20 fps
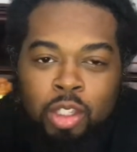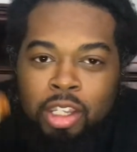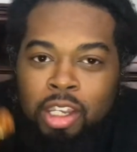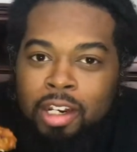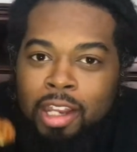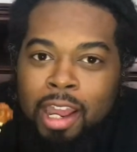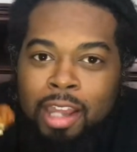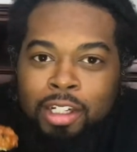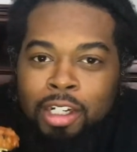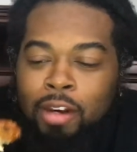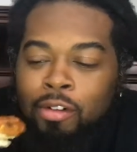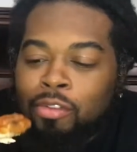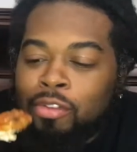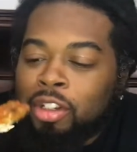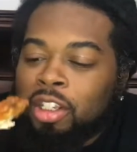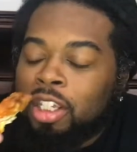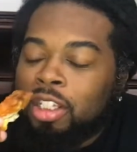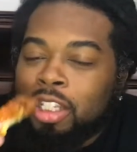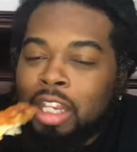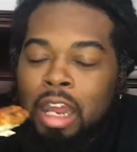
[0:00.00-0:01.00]
And I'll never
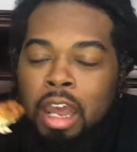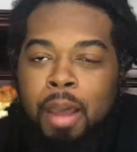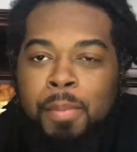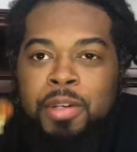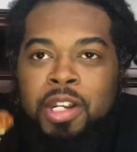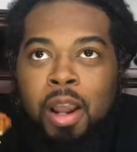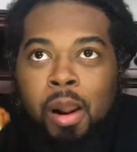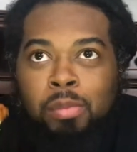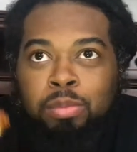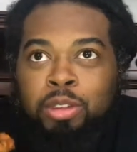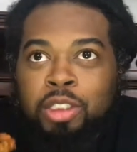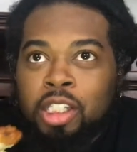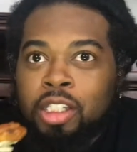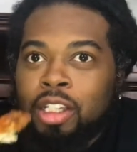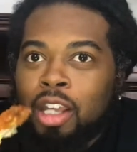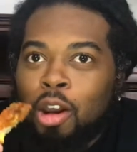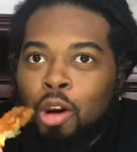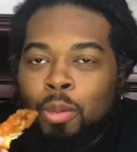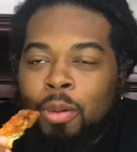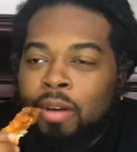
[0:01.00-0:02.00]
forget that. I mean, I'm telling
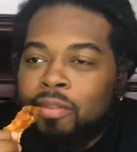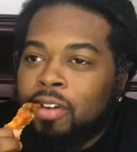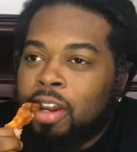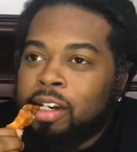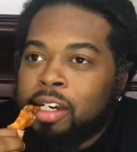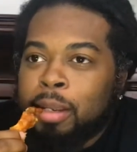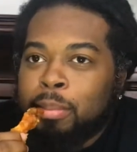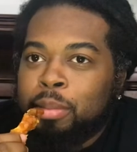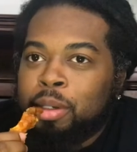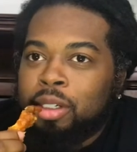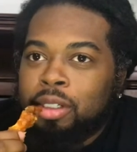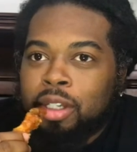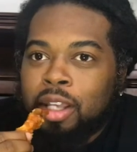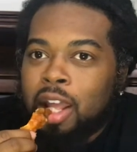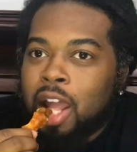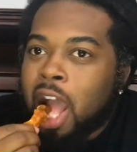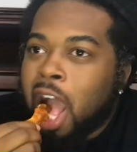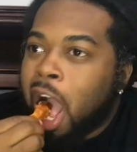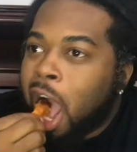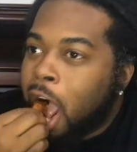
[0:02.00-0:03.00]
you, I hope I find that book
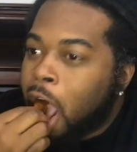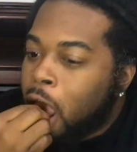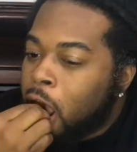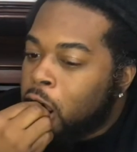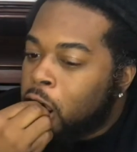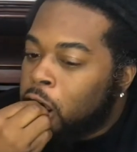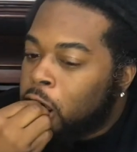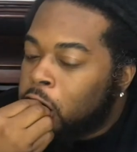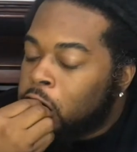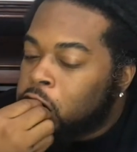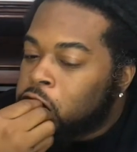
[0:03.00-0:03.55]
now.